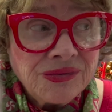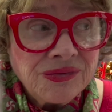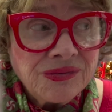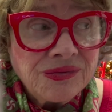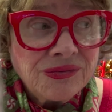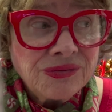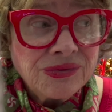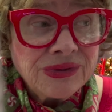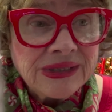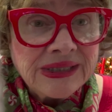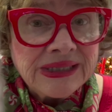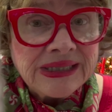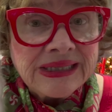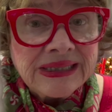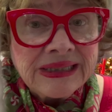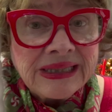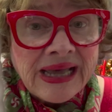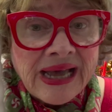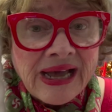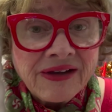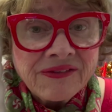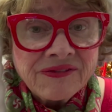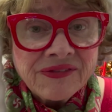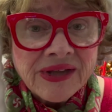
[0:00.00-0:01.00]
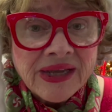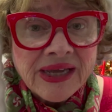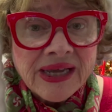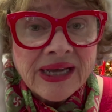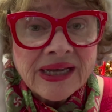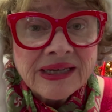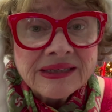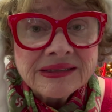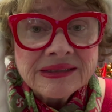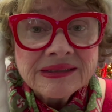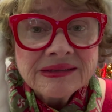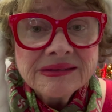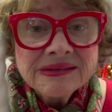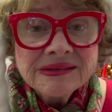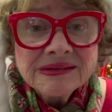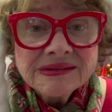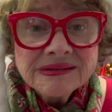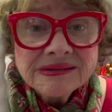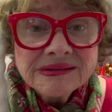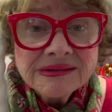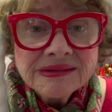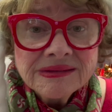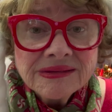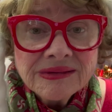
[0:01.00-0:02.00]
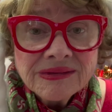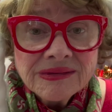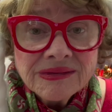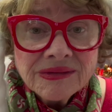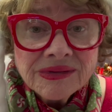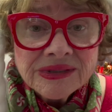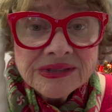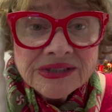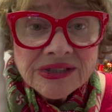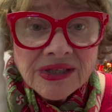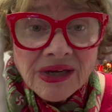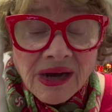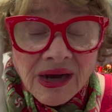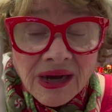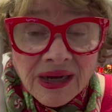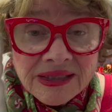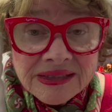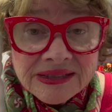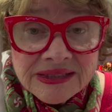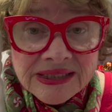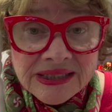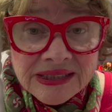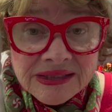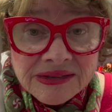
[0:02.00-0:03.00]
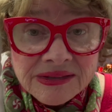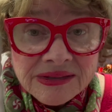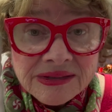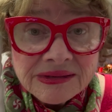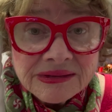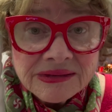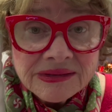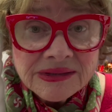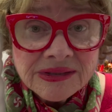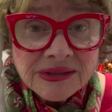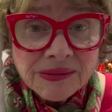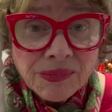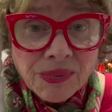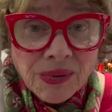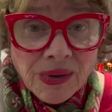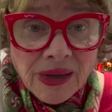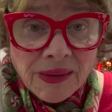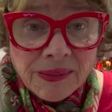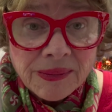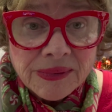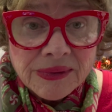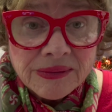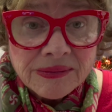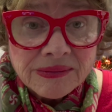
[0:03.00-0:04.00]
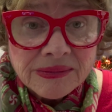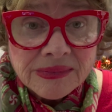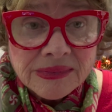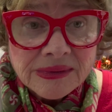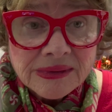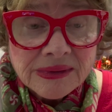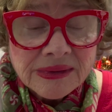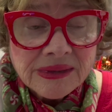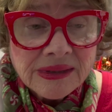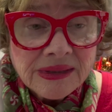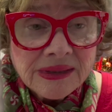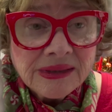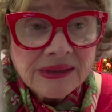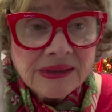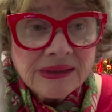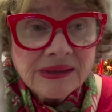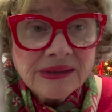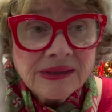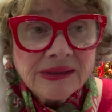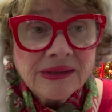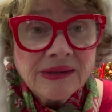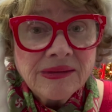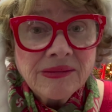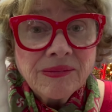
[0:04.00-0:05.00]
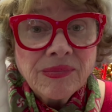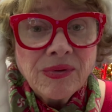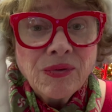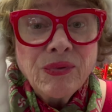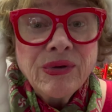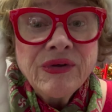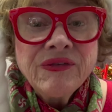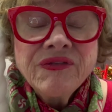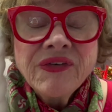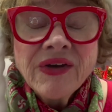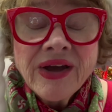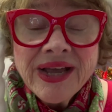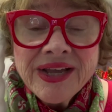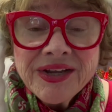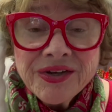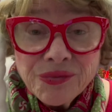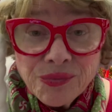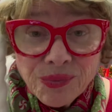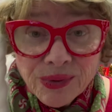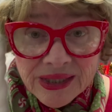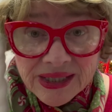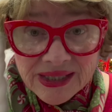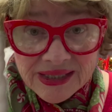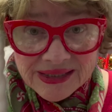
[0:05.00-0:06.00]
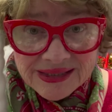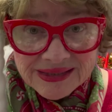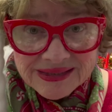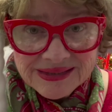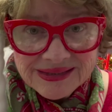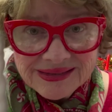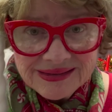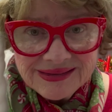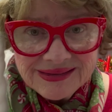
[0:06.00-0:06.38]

really laugh at what's causing the problem. But we find ways